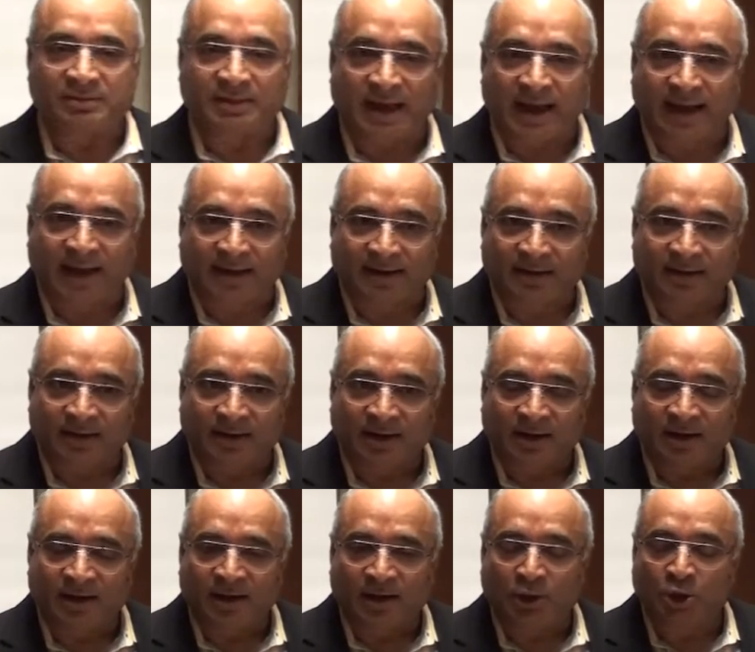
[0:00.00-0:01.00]
That
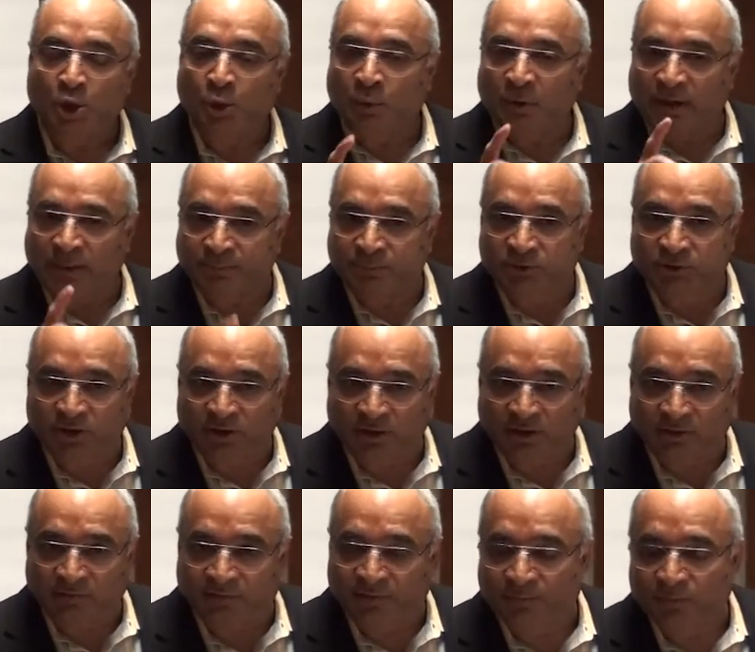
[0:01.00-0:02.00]
you will
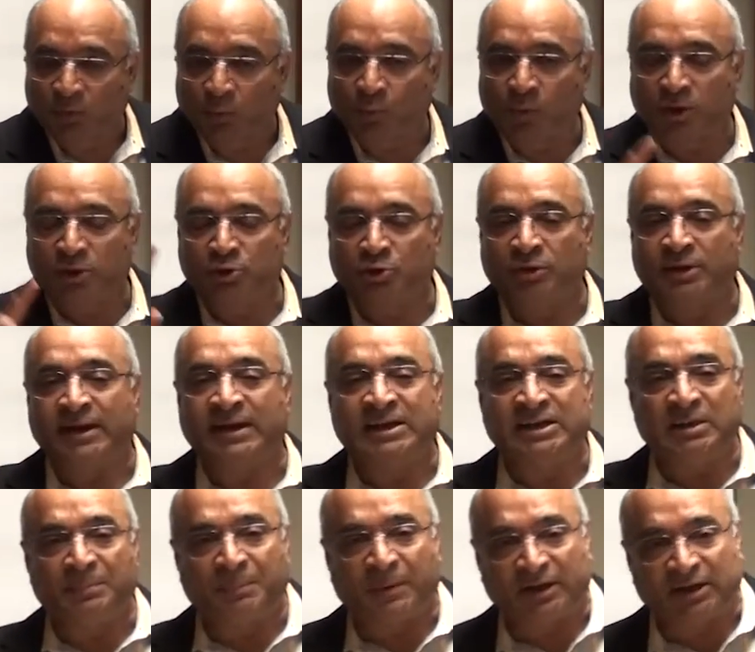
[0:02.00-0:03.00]
observe when you
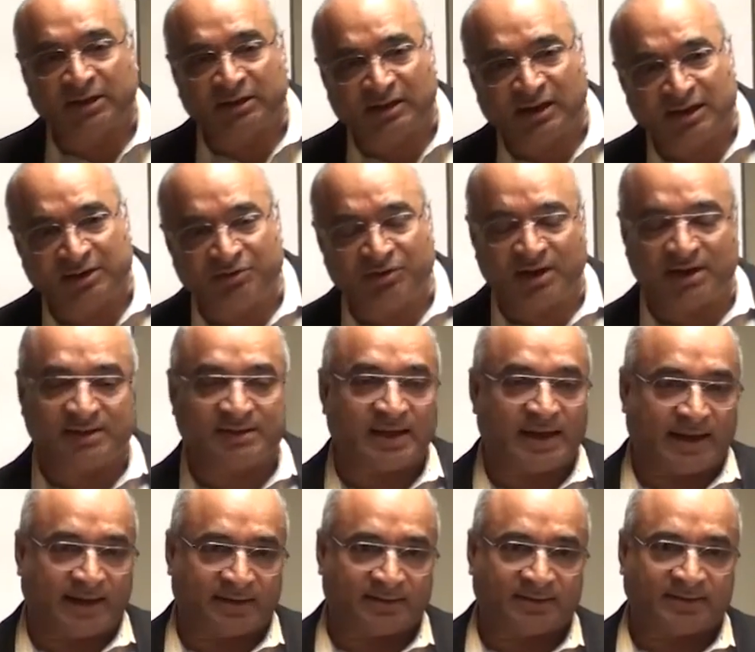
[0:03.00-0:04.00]
independently read
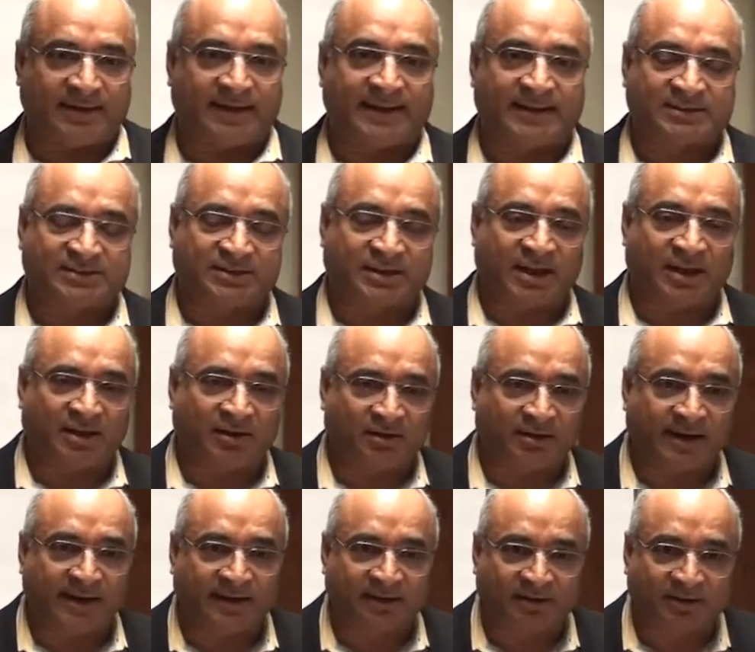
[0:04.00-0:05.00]
that the next day
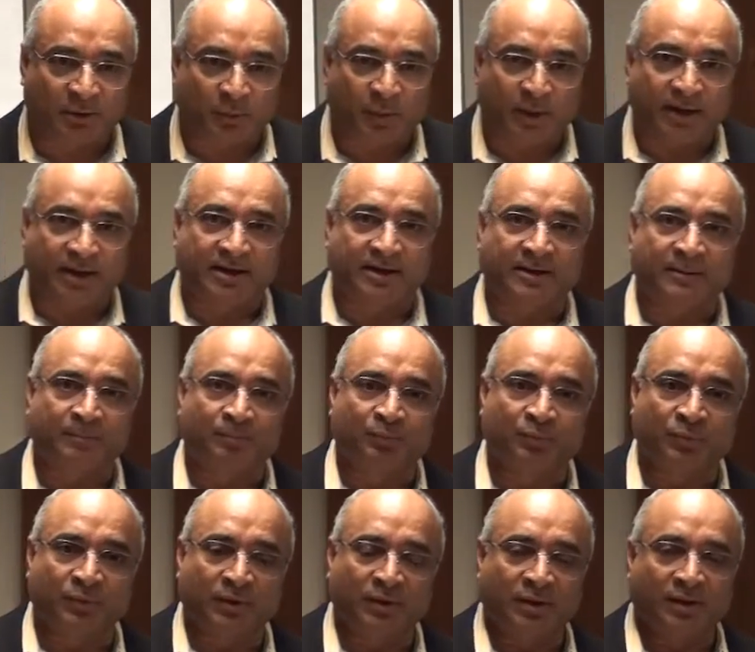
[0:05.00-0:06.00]
or later in the week.
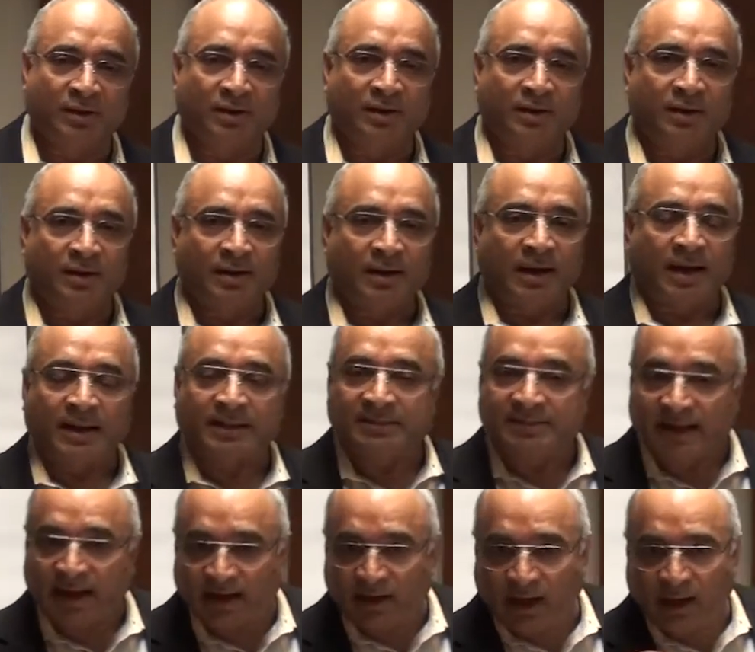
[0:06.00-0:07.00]

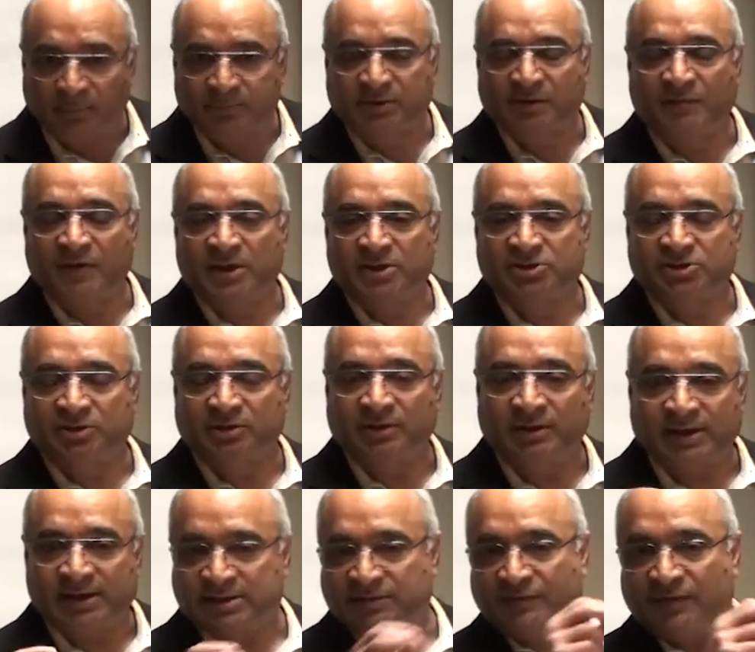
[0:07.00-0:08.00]
And that observation
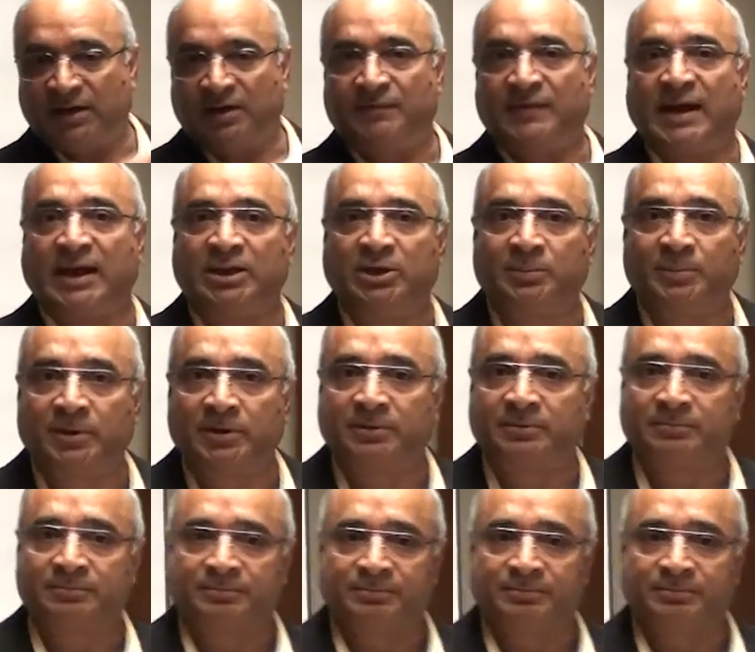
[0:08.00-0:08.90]
is very valuable.